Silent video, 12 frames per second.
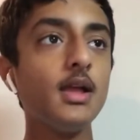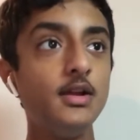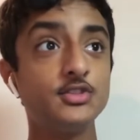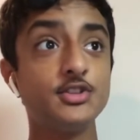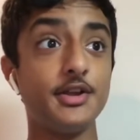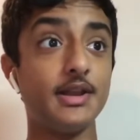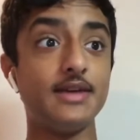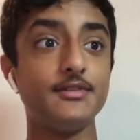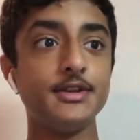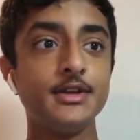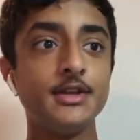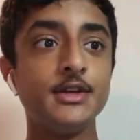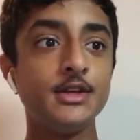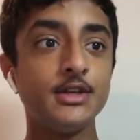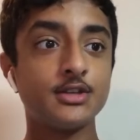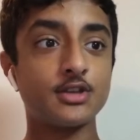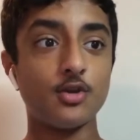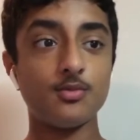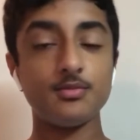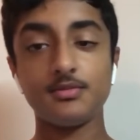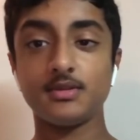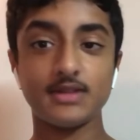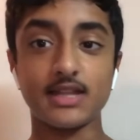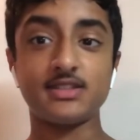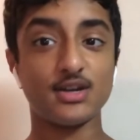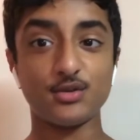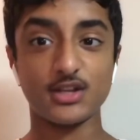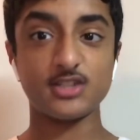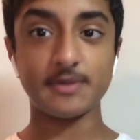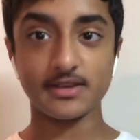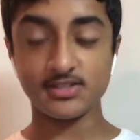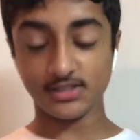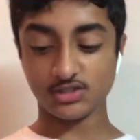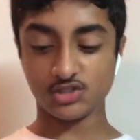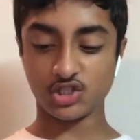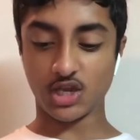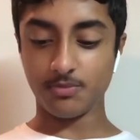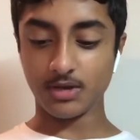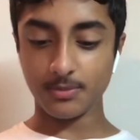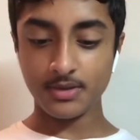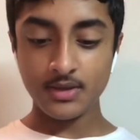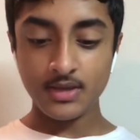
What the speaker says: 11. So that's how I'd expect these to shape up.